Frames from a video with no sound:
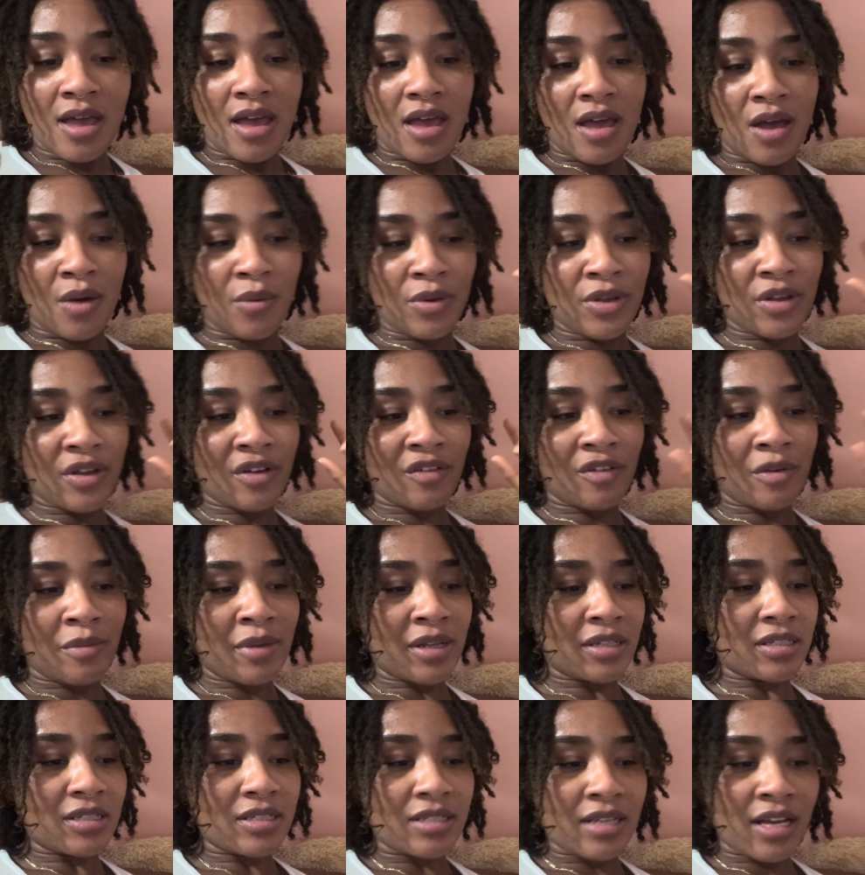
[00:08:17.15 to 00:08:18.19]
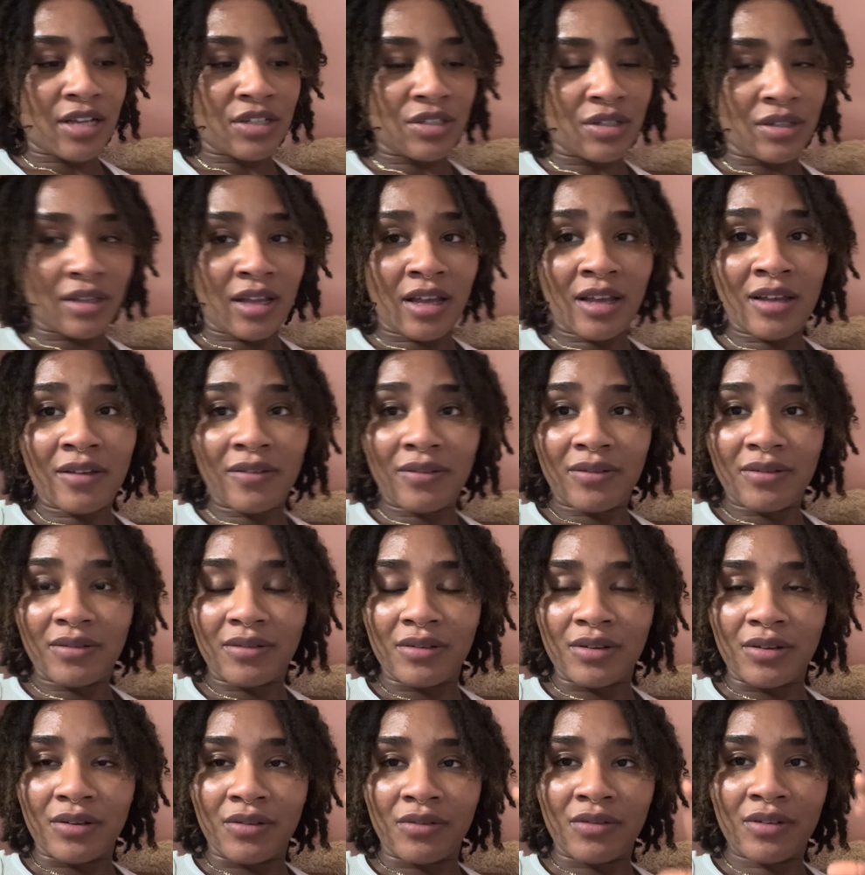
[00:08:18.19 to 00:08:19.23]
And when you can romanticize your life,
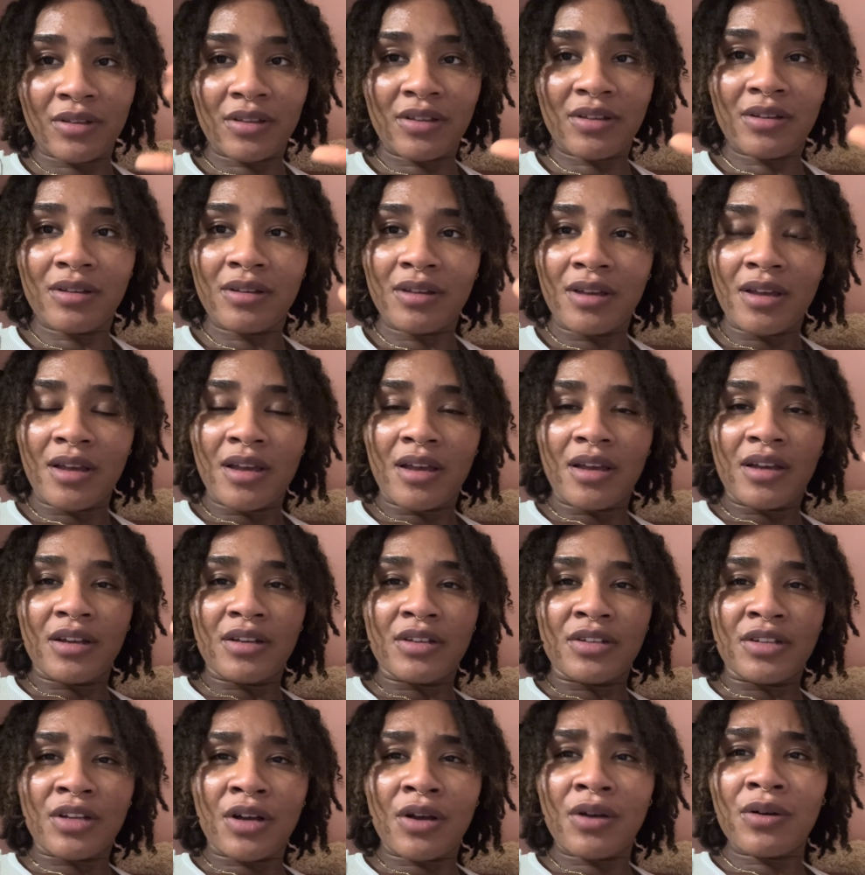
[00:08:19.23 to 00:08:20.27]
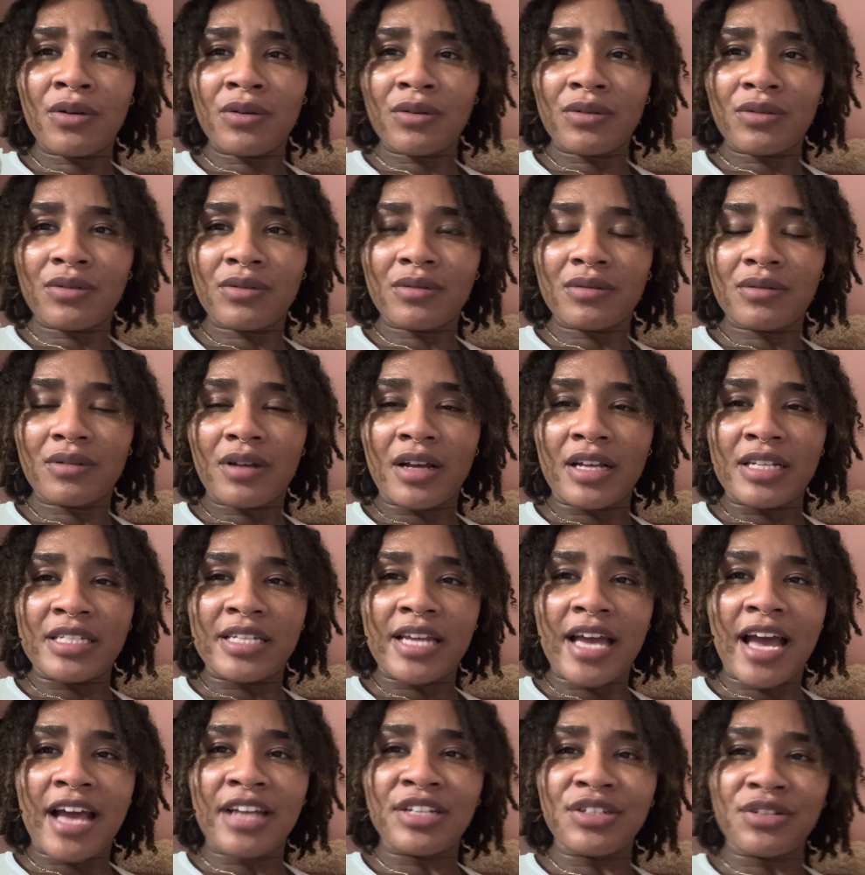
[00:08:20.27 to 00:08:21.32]
you really don't
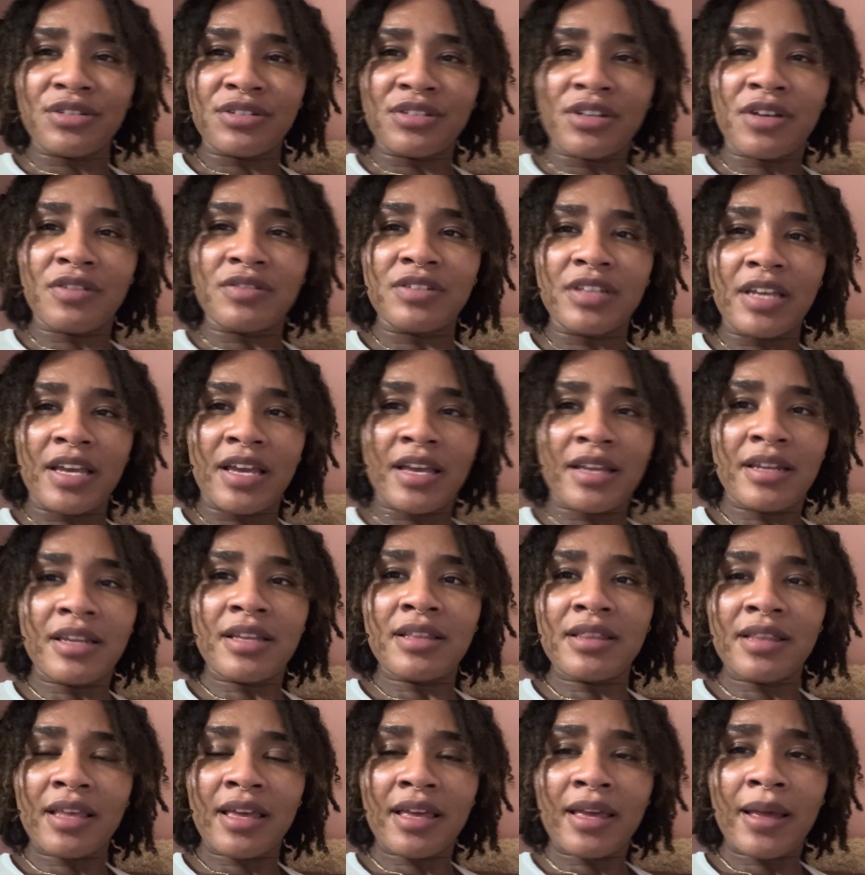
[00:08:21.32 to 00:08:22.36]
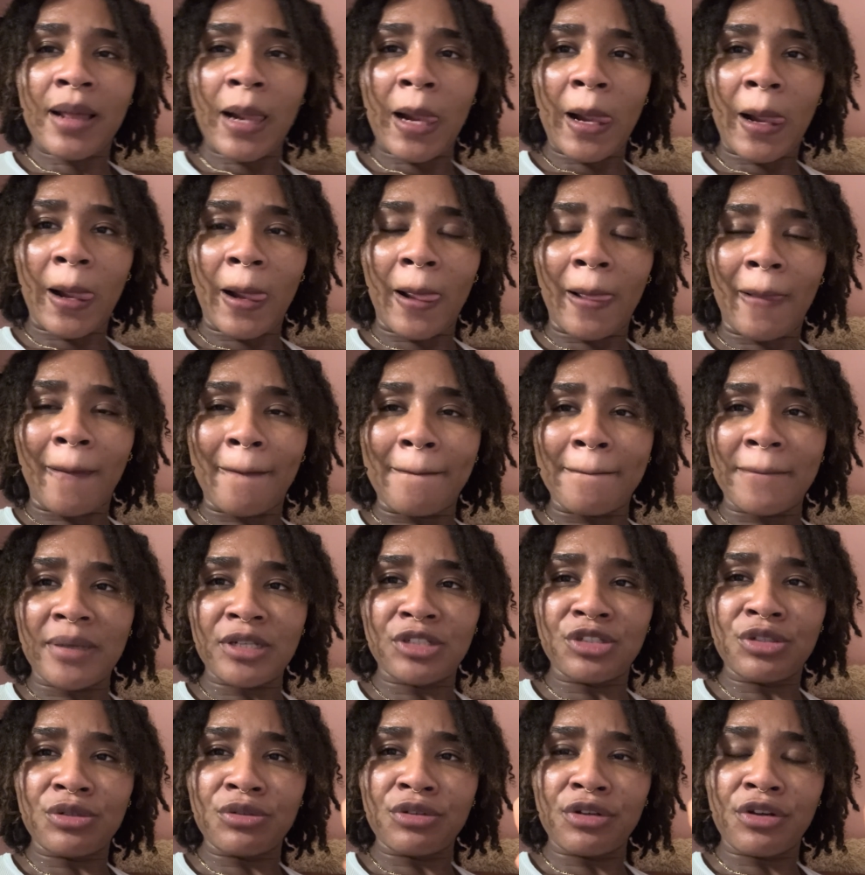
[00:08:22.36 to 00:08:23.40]
attach yourself to anything,
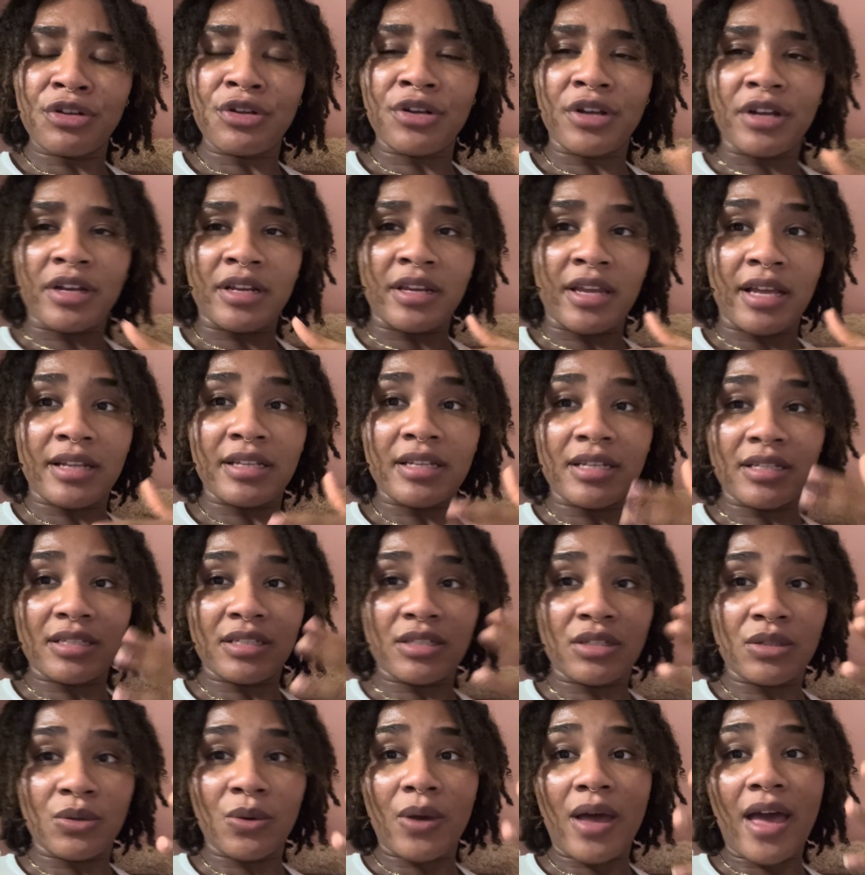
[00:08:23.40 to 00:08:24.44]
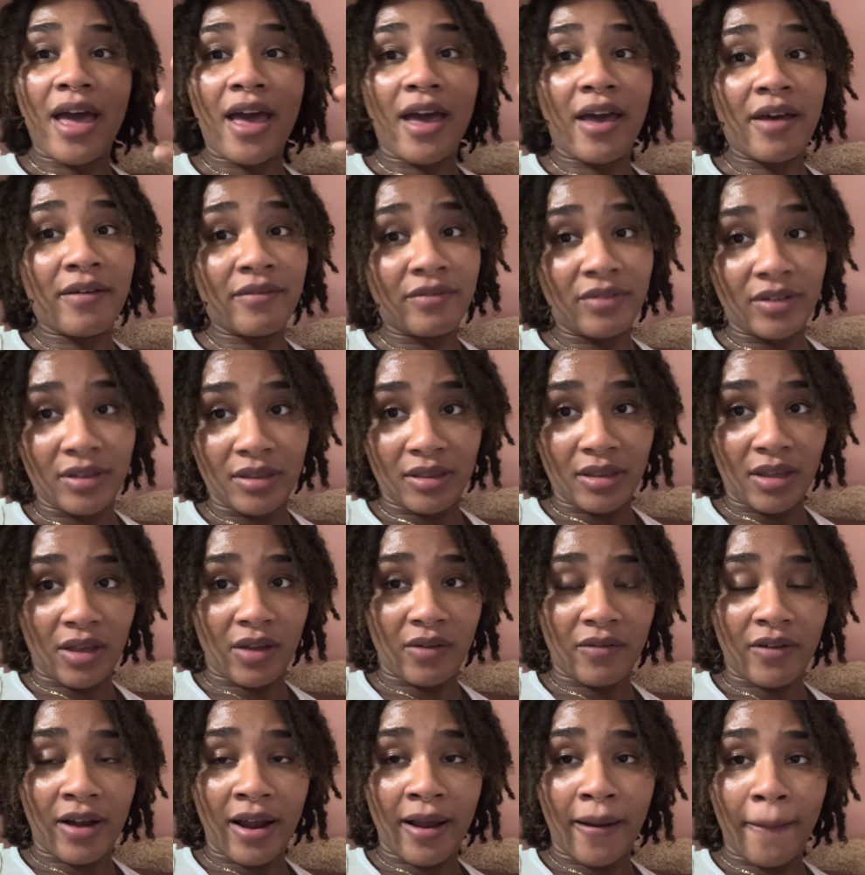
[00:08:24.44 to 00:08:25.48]
but you're connected to everything,
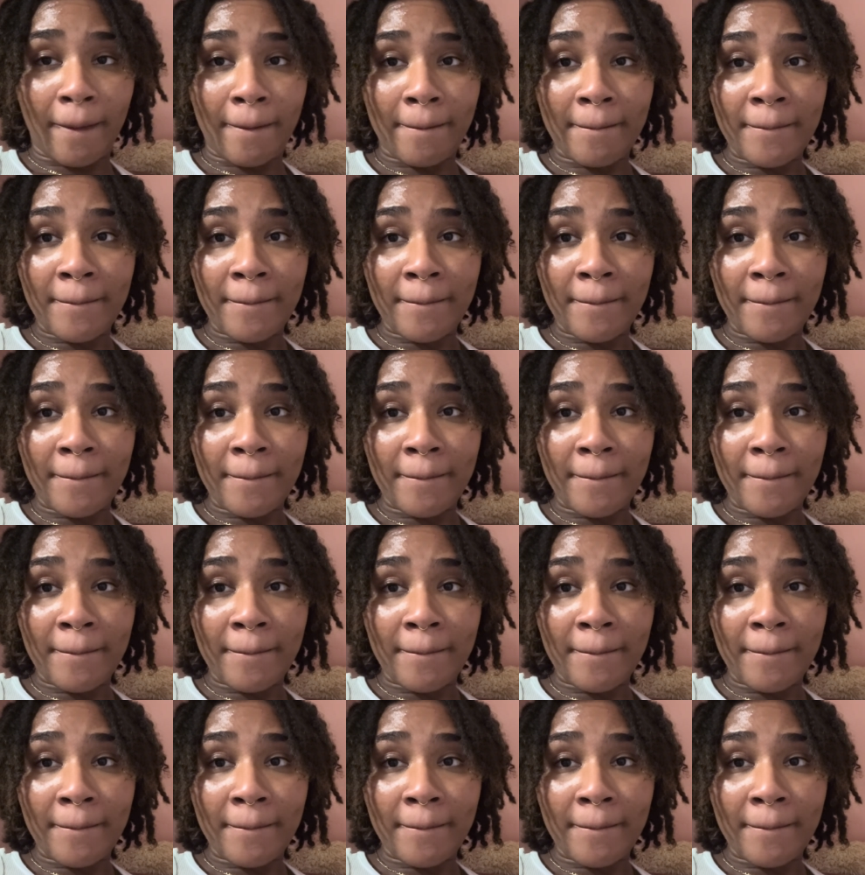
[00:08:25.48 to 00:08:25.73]
right?